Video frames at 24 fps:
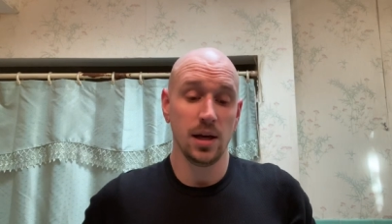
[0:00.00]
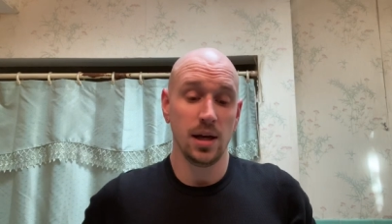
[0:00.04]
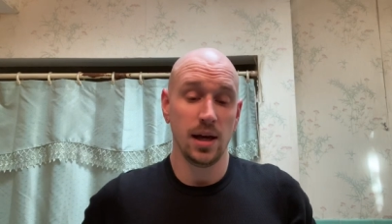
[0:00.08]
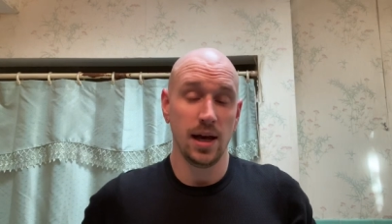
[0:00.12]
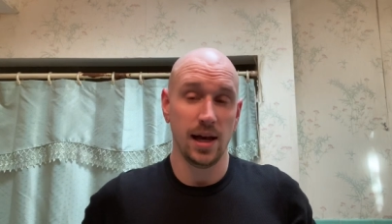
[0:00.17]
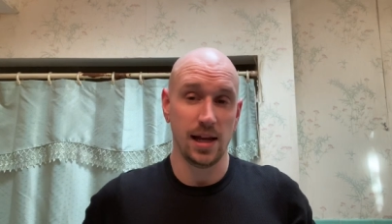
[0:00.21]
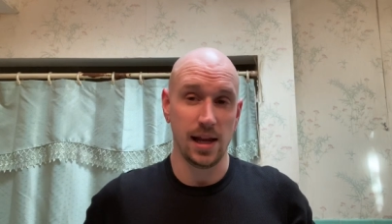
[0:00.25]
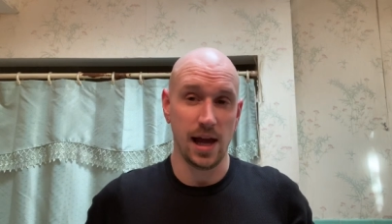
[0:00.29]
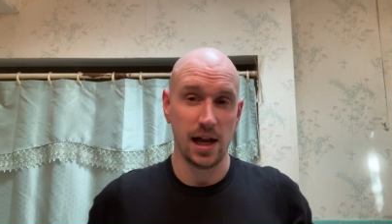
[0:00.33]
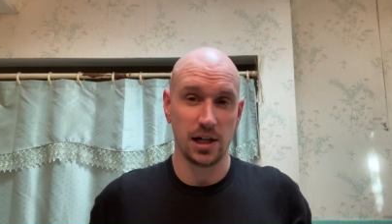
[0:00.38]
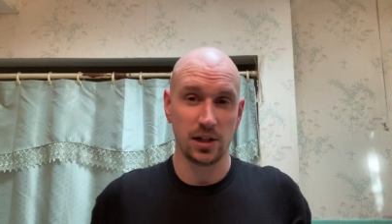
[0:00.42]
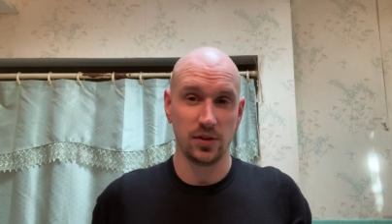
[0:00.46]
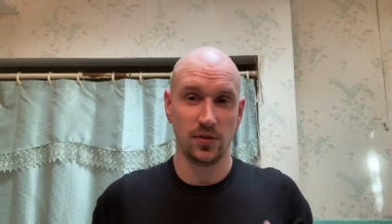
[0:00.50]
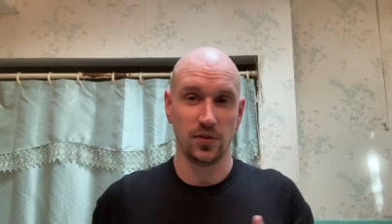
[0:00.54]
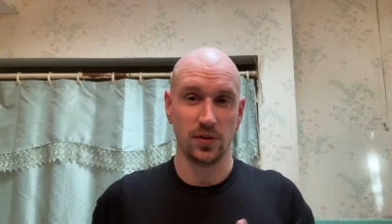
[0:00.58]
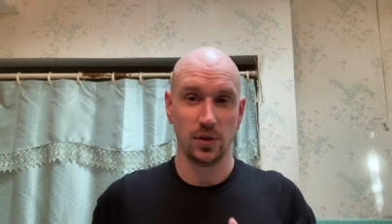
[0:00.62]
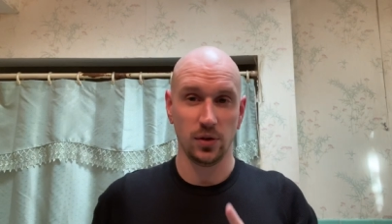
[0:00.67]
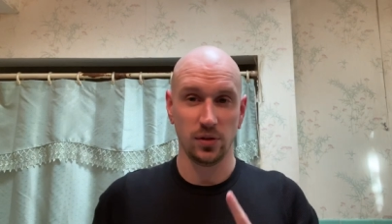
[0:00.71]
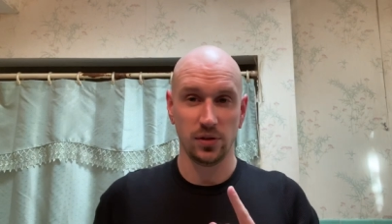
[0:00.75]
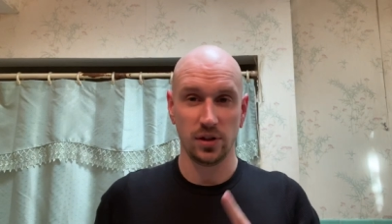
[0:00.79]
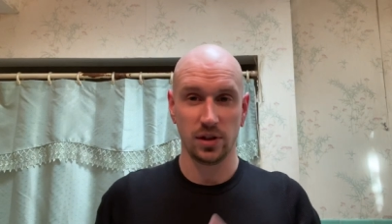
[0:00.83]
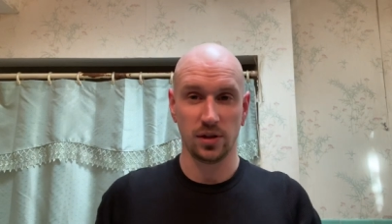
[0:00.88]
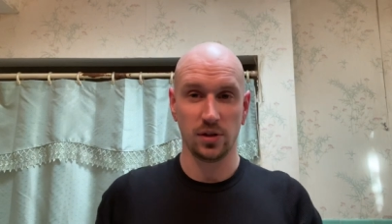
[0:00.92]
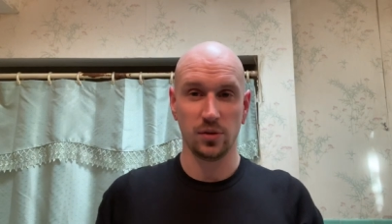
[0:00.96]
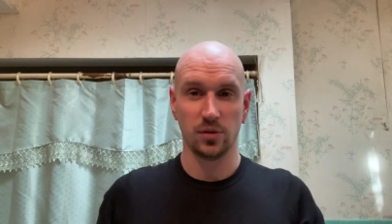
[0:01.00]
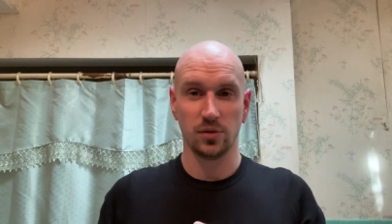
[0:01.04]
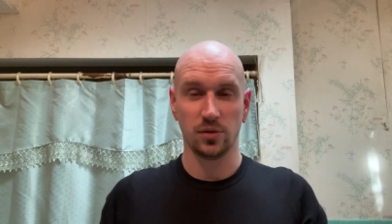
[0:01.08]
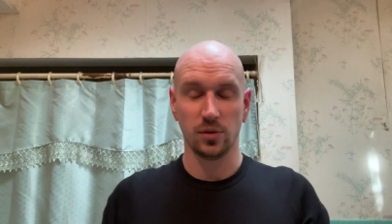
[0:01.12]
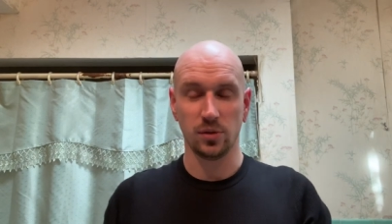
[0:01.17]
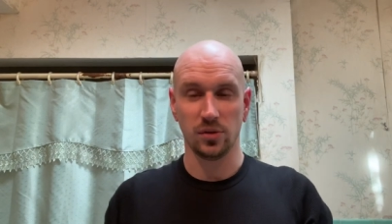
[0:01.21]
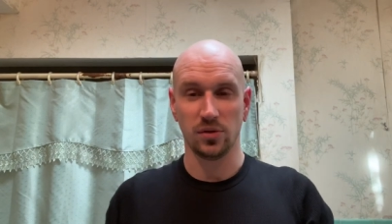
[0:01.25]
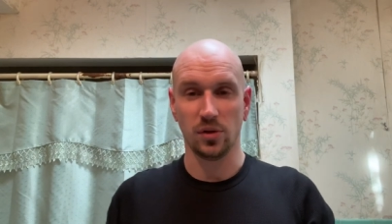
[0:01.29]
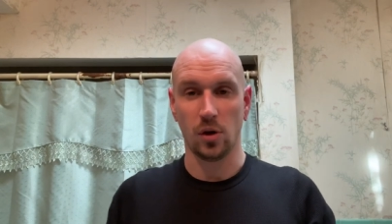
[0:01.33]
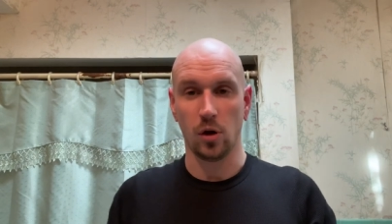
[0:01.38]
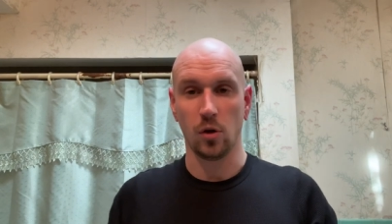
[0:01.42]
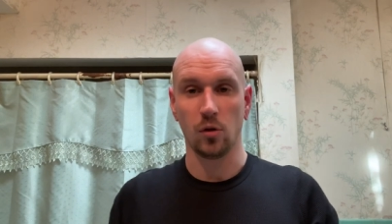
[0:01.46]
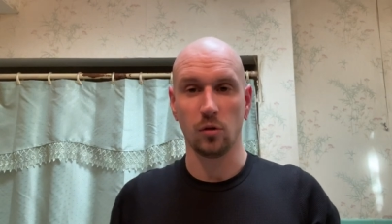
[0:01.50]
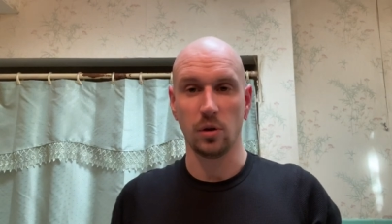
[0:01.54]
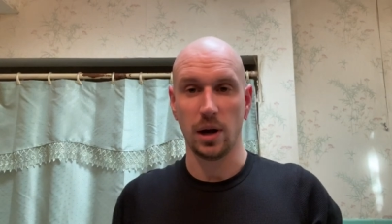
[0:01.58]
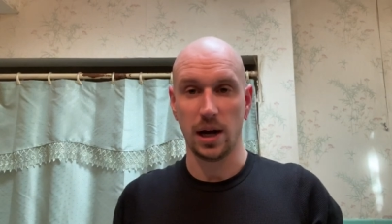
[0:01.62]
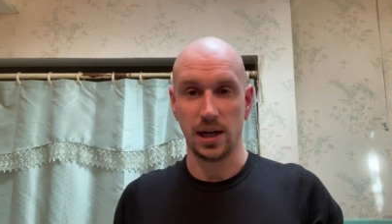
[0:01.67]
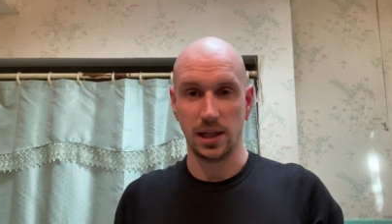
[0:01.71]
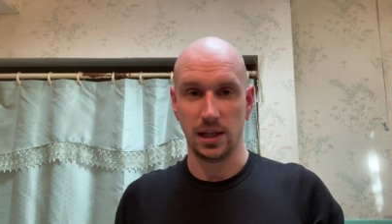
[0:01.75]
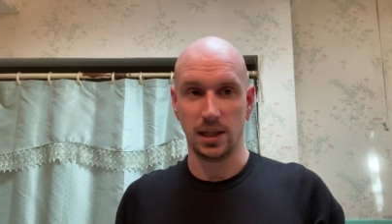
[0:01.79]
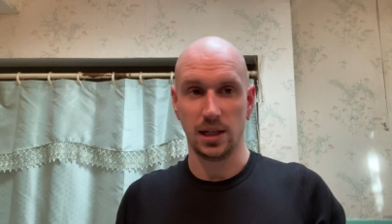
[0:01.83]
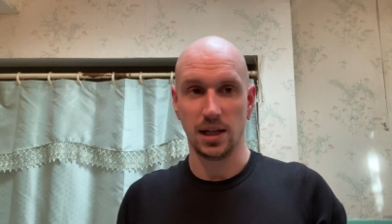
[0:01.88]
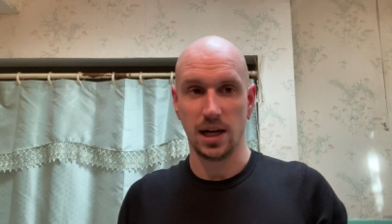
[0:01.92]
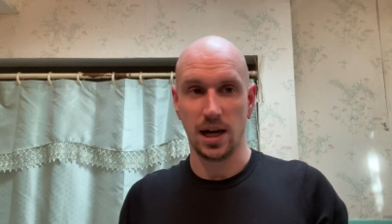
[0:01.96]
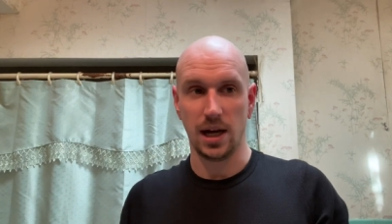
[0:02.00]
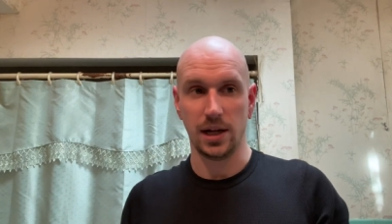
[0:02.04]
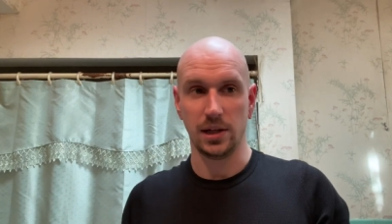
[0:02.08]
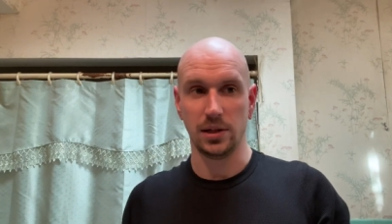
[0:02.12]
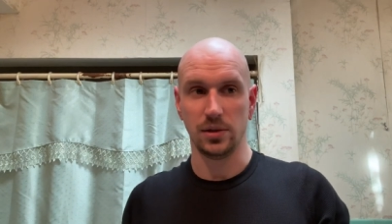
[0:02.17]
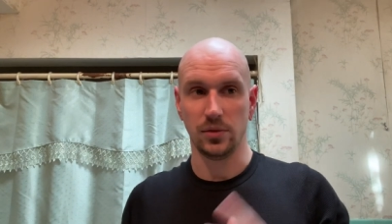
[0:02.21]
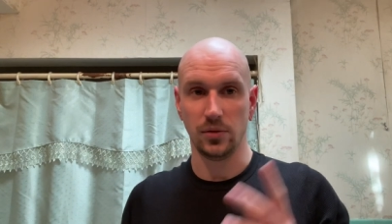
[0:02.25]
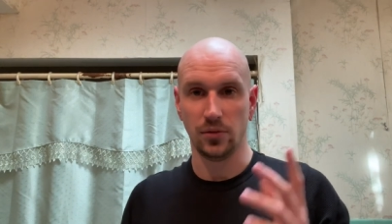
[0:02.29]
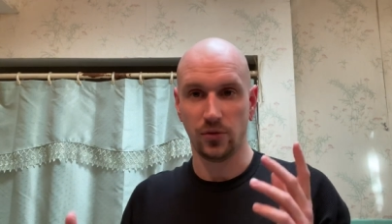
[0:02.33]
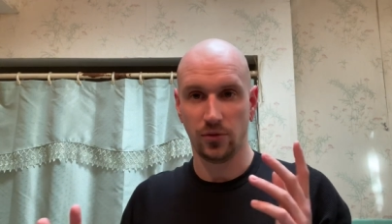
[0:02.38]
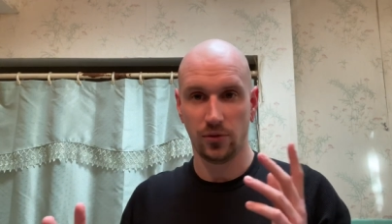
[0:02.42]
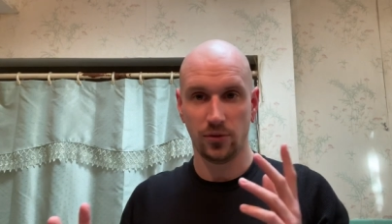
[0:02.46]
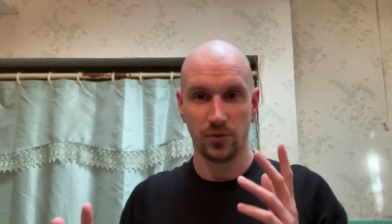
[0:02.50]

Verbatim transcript: It actually feels like this was already kind of